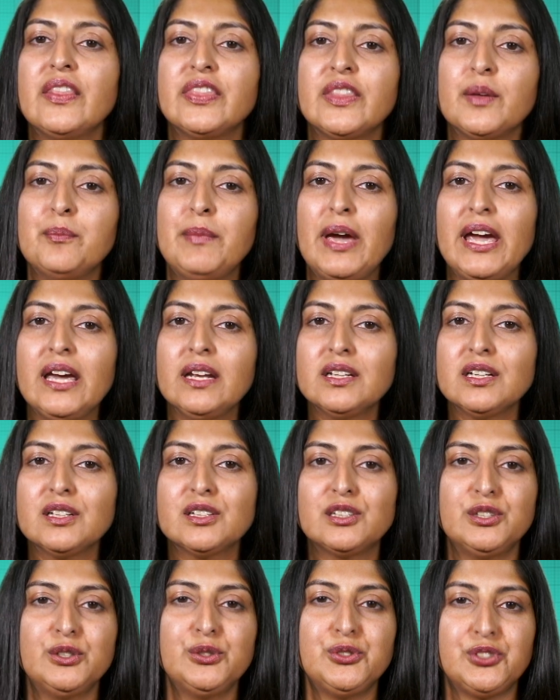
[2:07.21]
The main
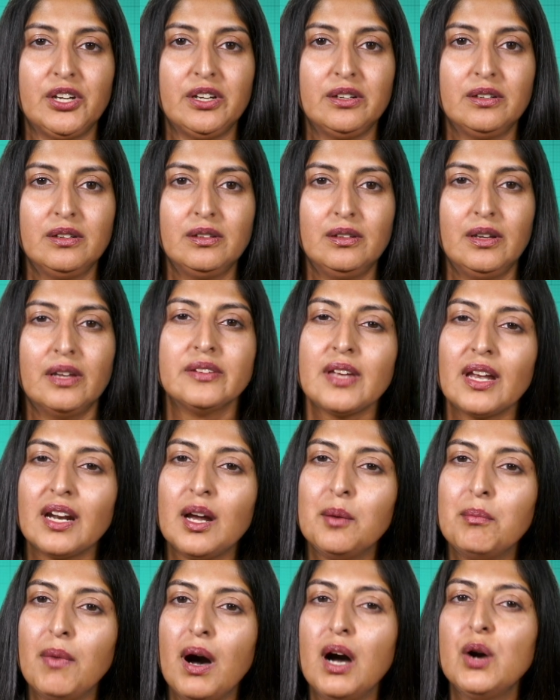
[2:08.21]
conclusion is that
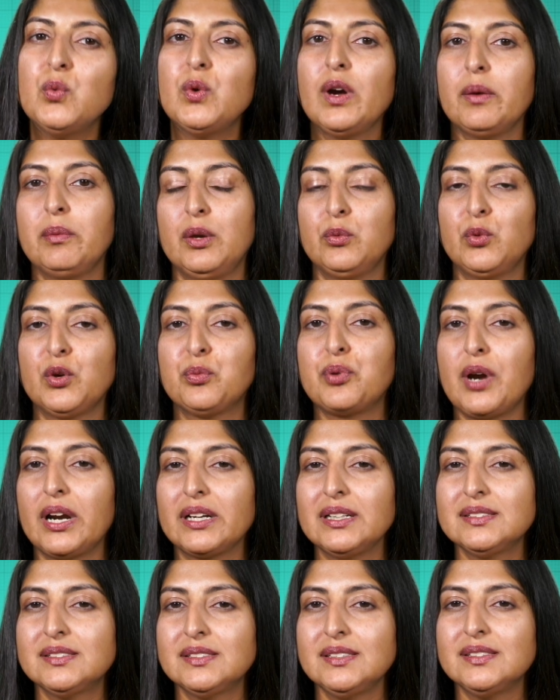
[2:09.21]
among women with
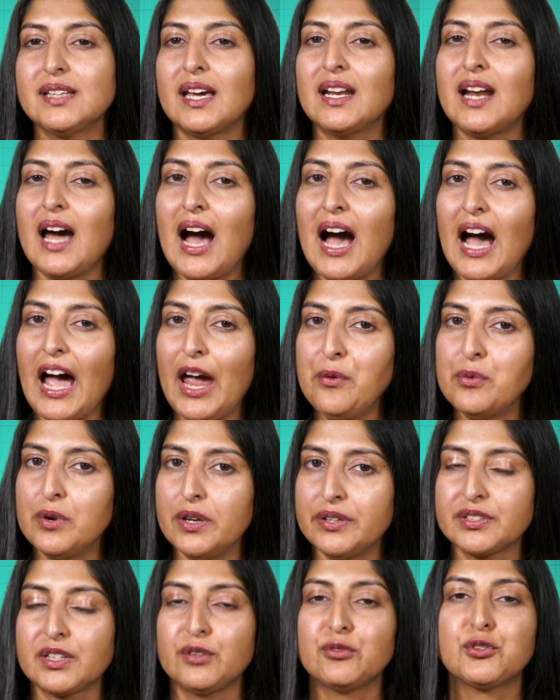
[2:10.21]
pregnancies at high
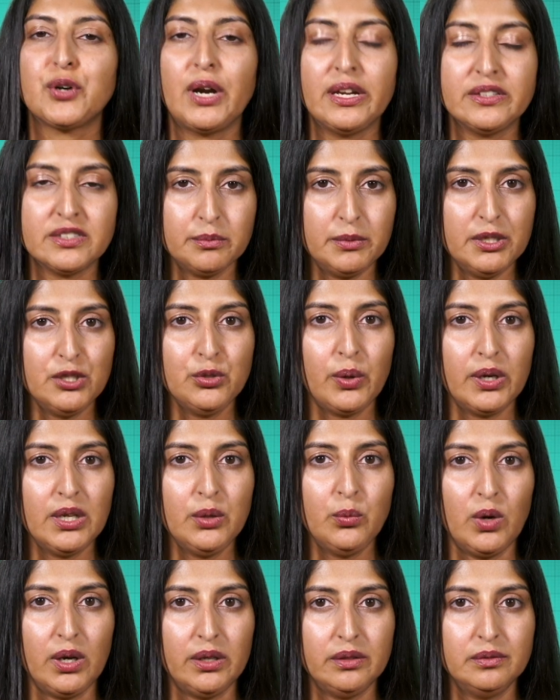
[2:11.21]
risk of trisomy
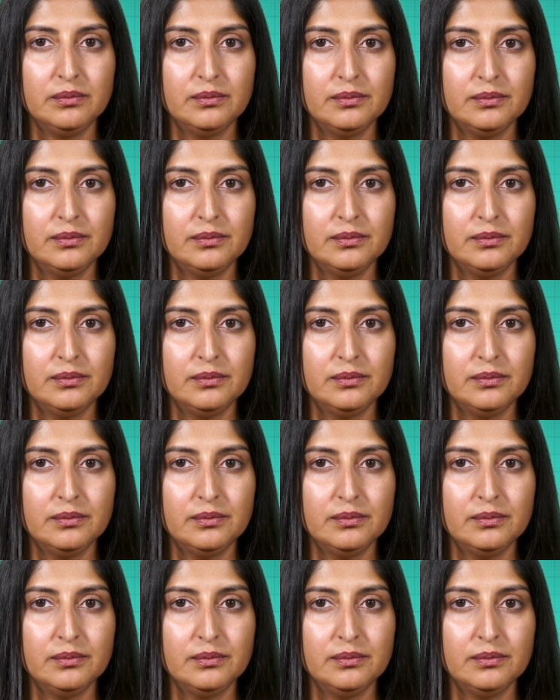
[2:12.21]
21,